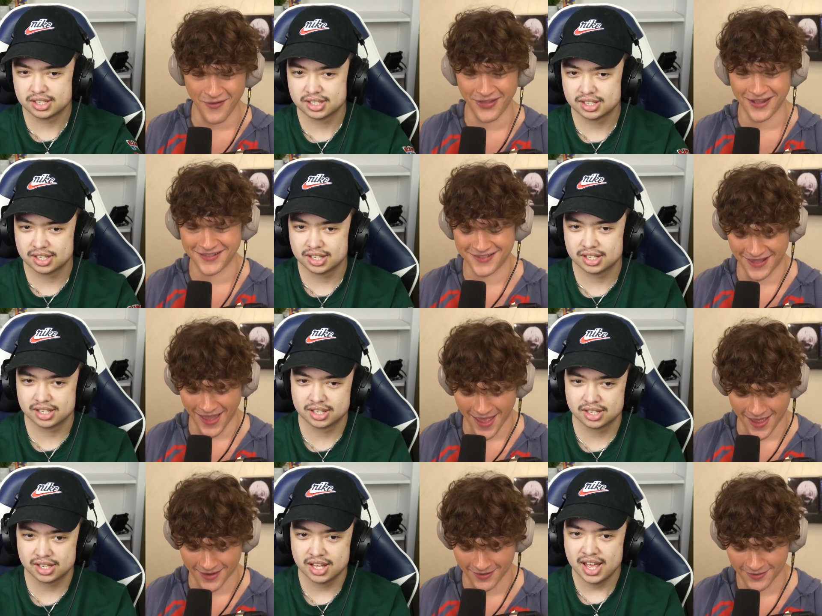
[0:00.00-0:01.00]
Speaker 1: That's
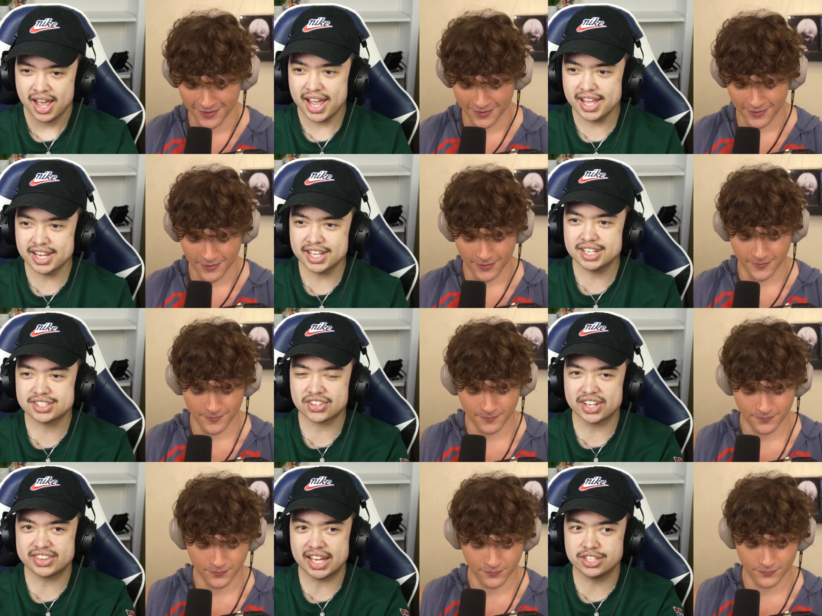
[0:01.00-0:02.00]
Speaker 2: sad.
Speaker 1: And, and it's
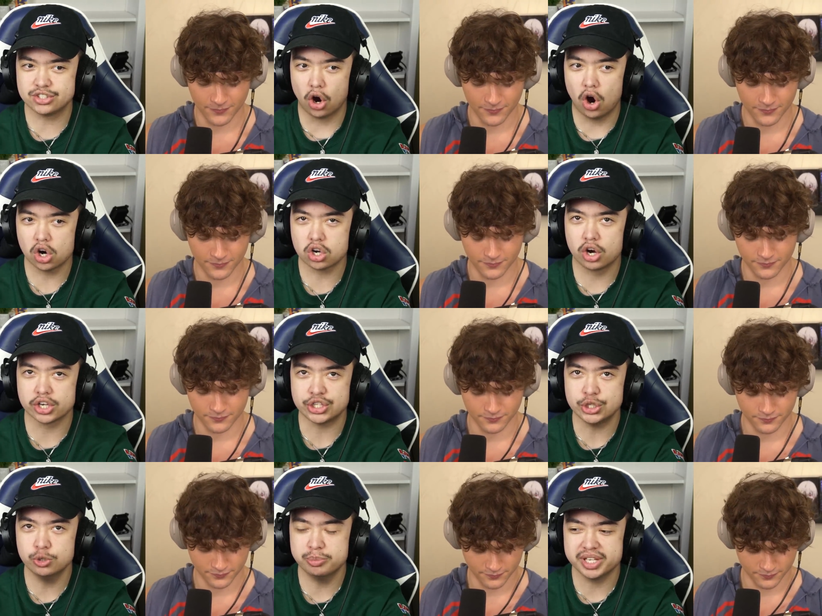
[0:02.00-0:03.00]
like they dog on
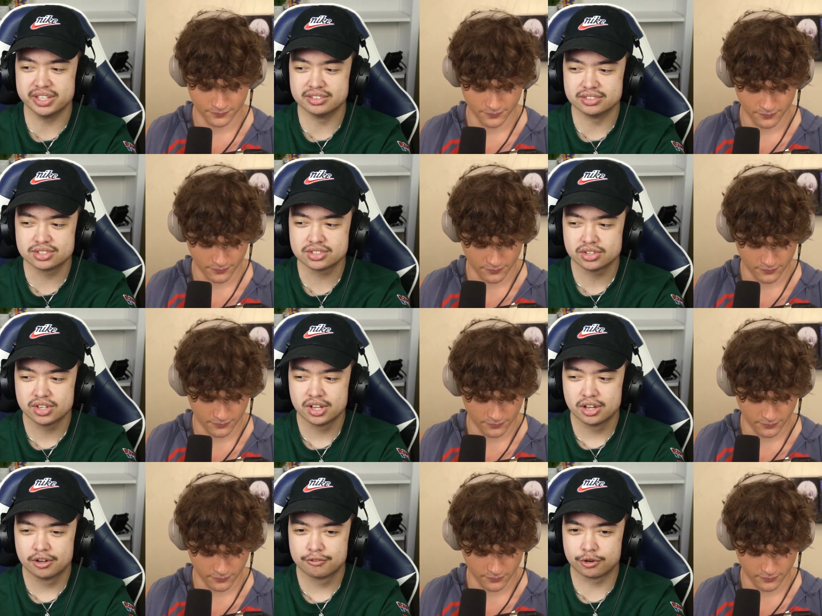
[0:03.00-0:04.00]
humans
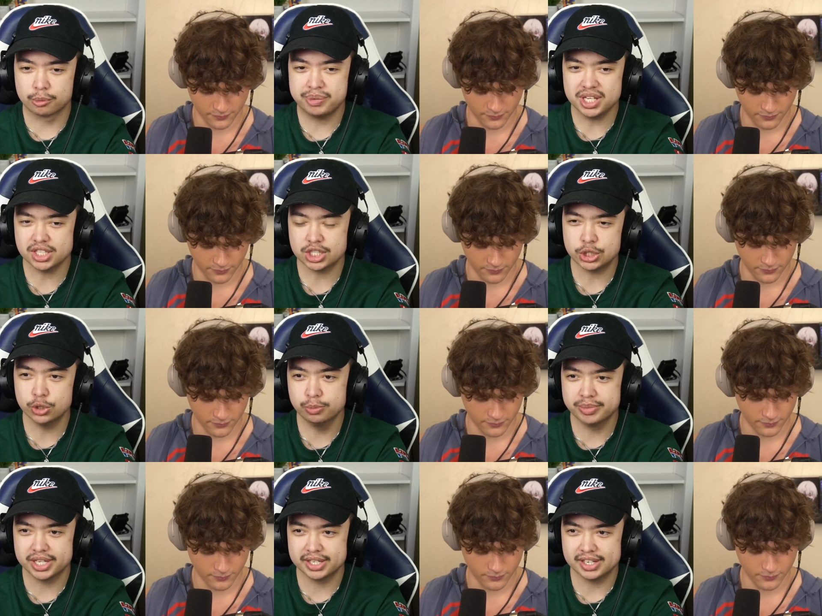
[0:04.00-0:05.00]
for being
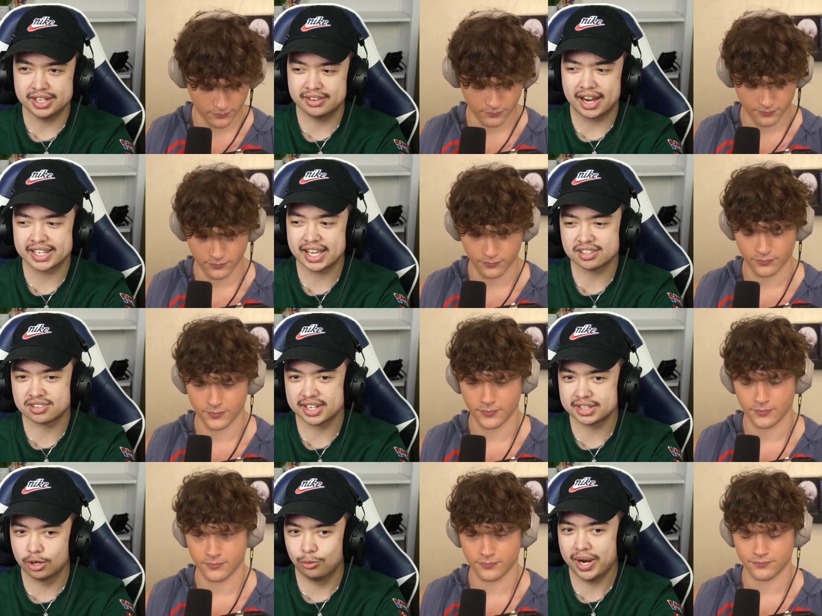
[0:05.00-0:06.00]
human, and I guess
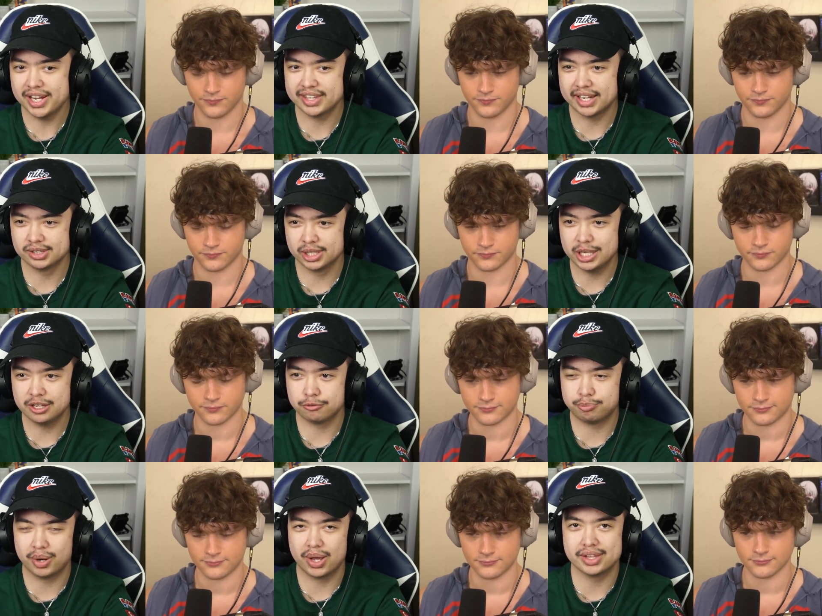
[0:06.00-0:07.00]
like the way they
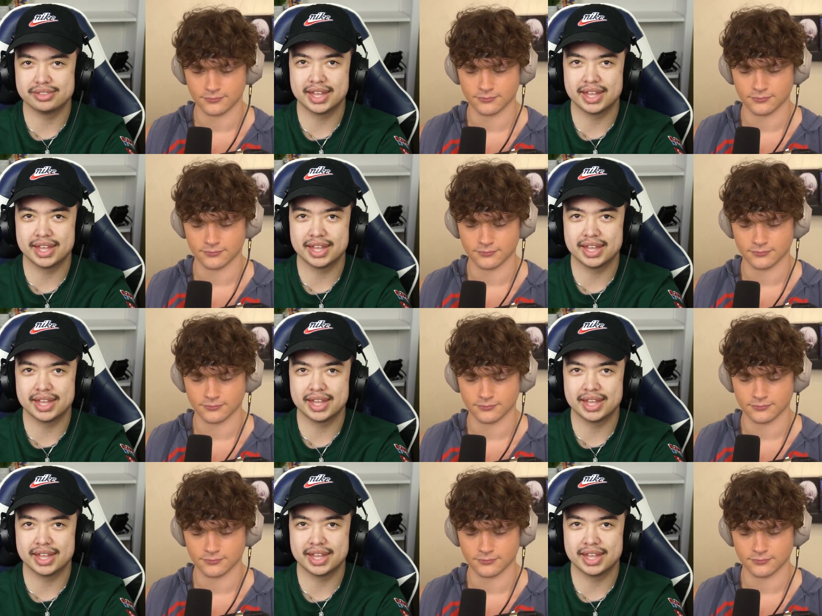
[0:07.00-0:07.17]
live, but